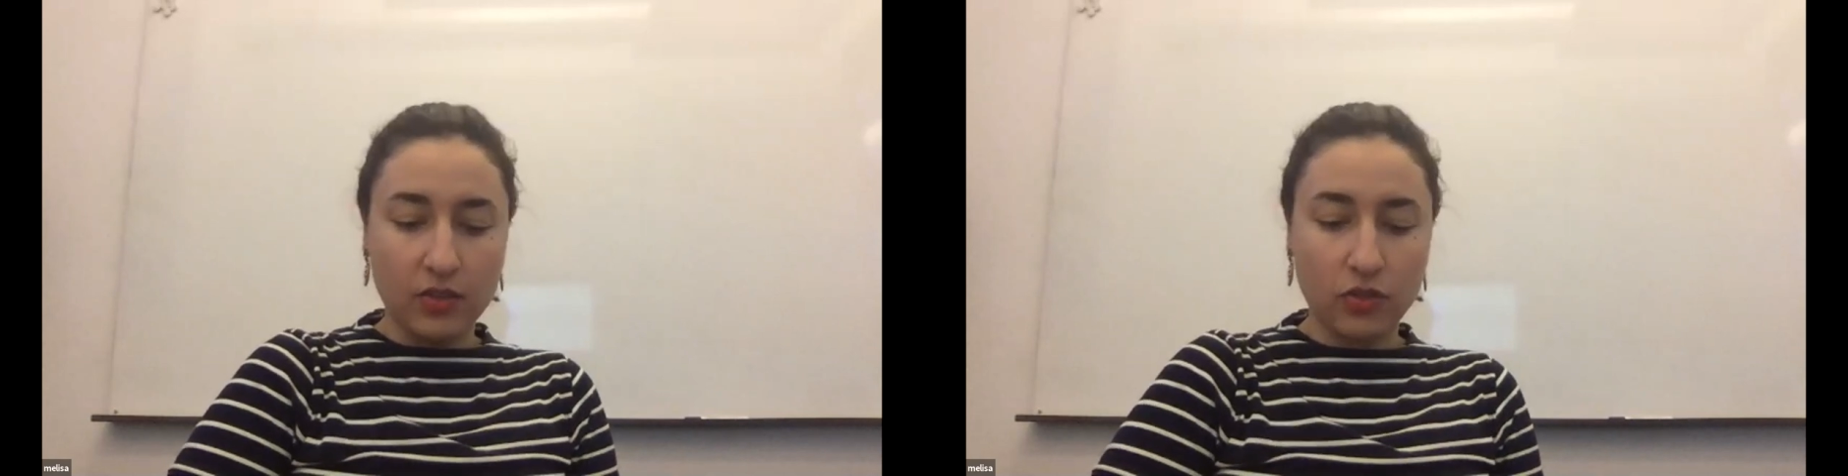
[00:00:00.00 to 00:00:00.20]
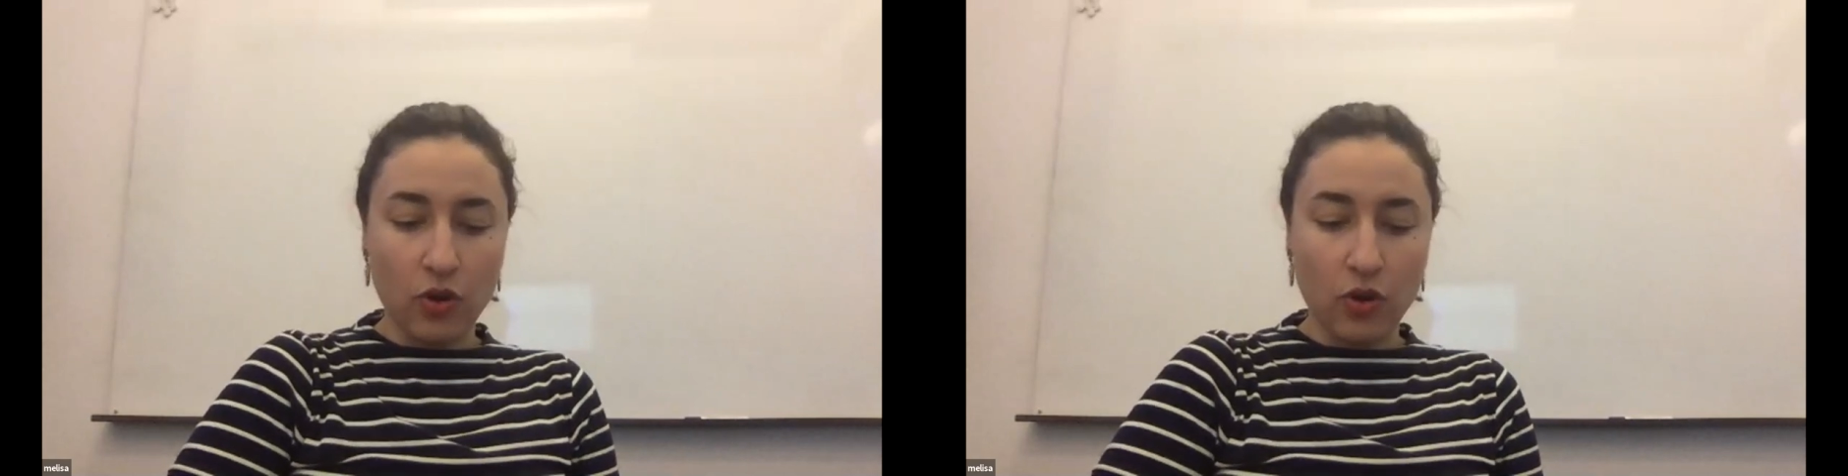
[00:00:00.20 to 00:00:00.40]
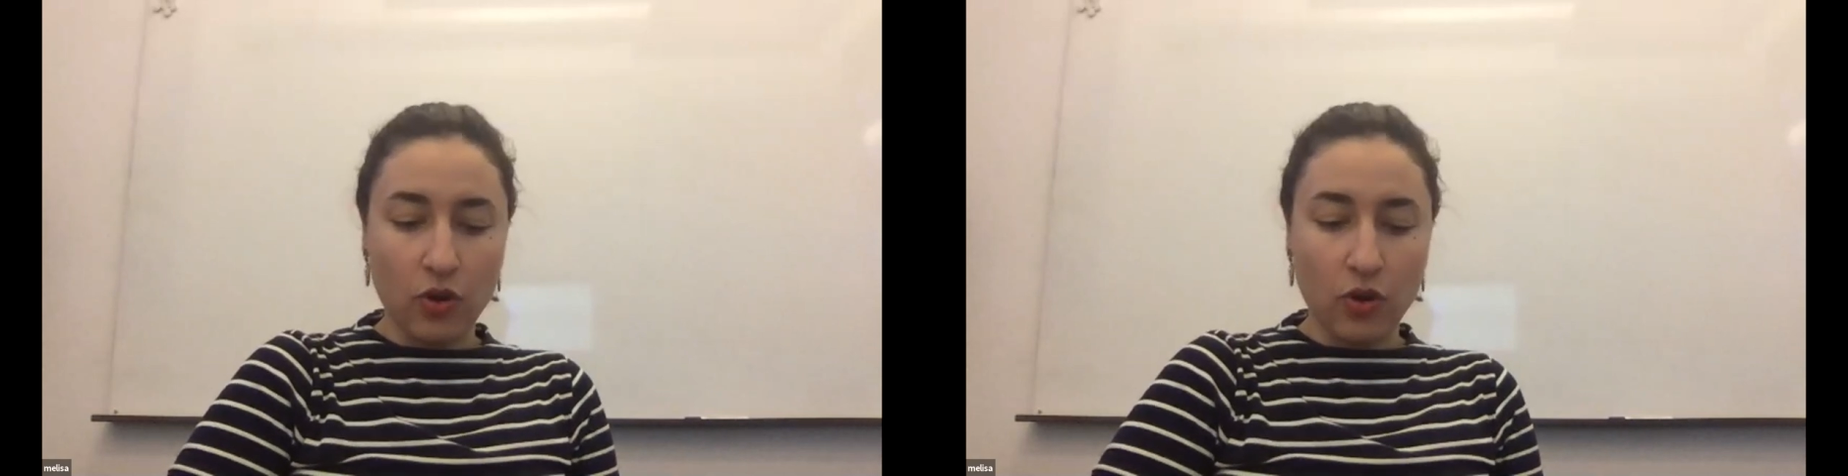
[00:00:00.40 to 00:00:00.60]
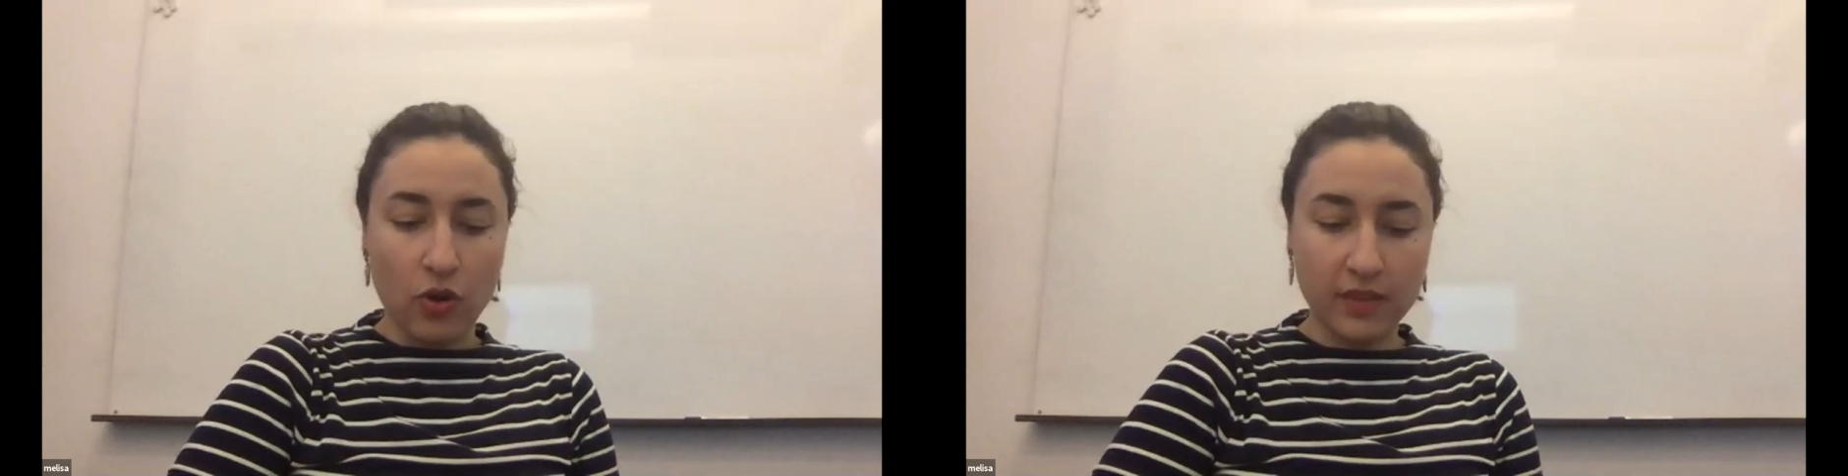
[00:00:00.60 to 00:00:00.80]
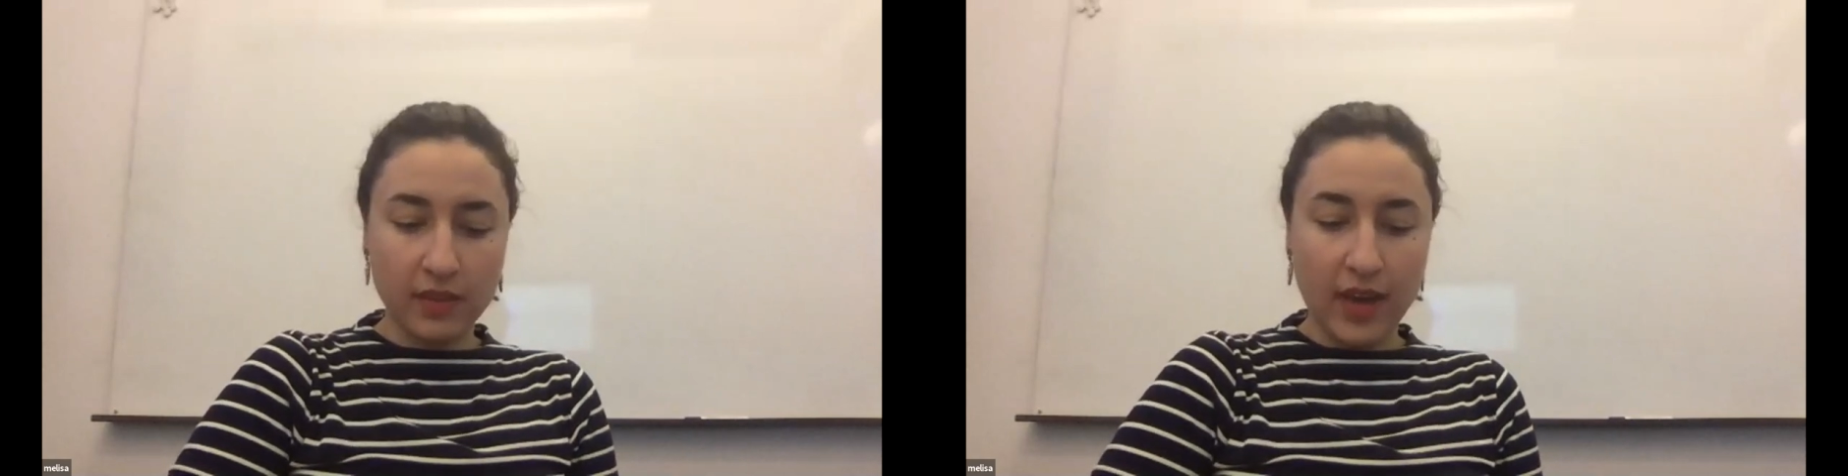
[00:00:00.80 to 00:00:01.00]
So all
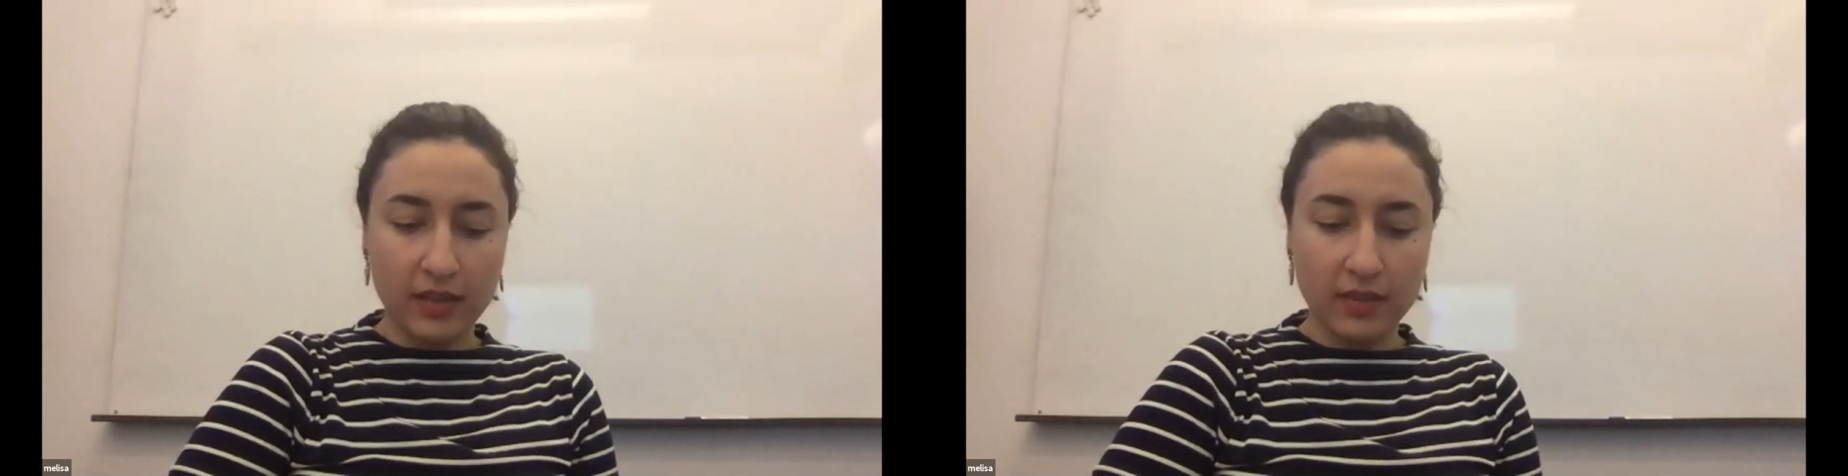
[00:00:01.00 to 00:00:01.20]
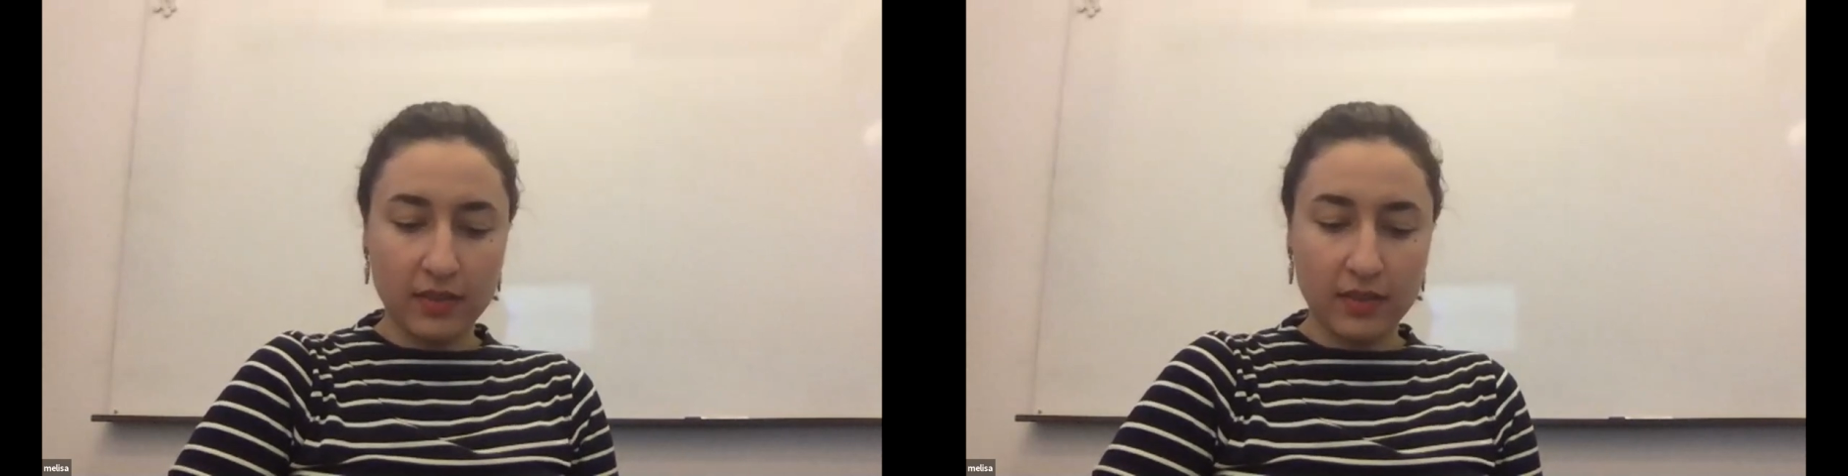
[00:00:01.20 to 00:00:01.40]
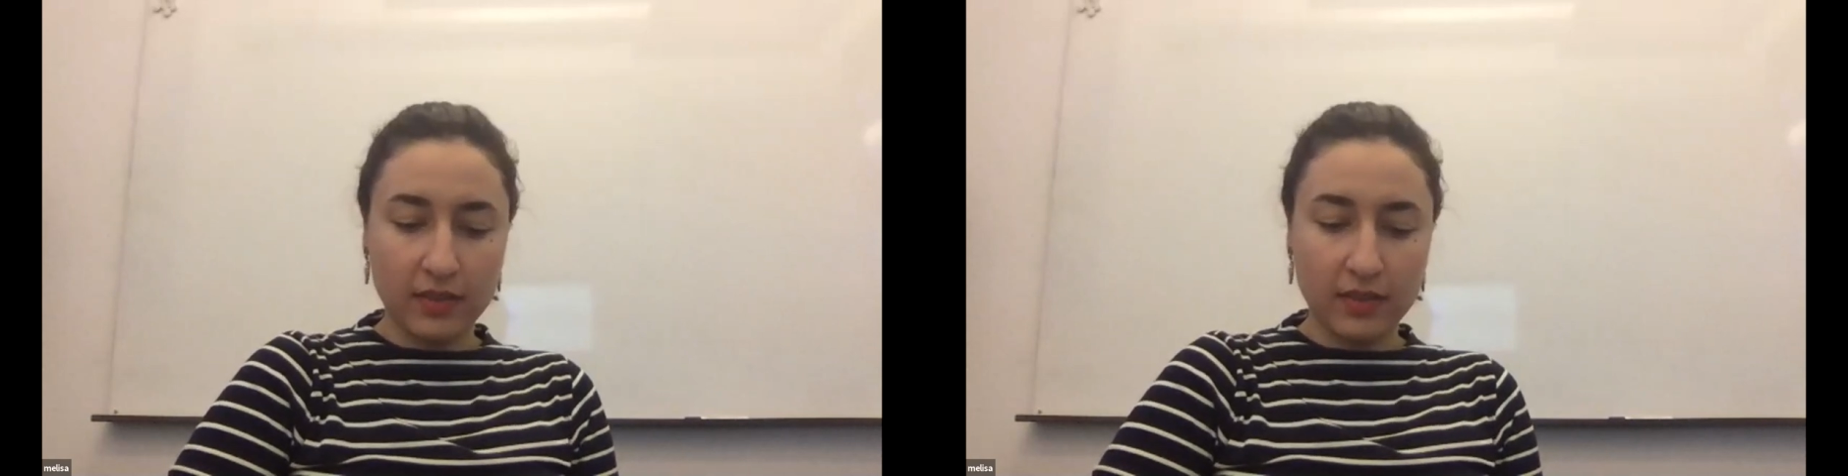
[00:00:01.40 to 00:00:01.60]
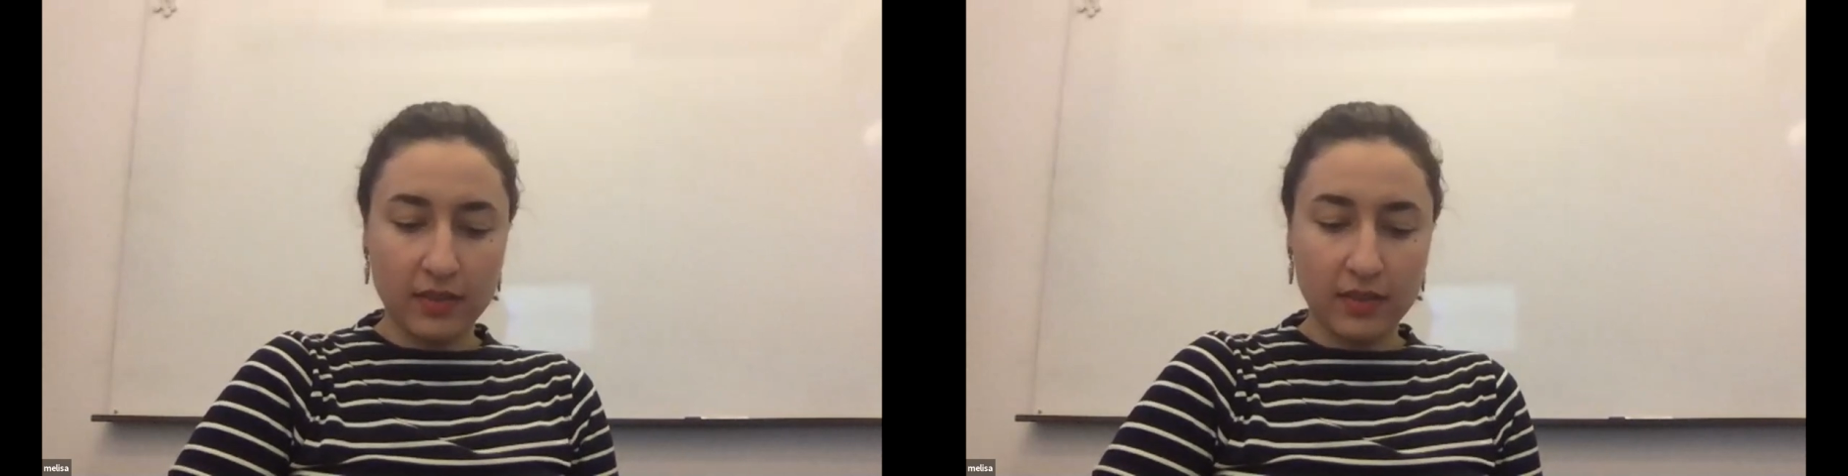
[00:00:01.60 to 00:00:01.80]
these events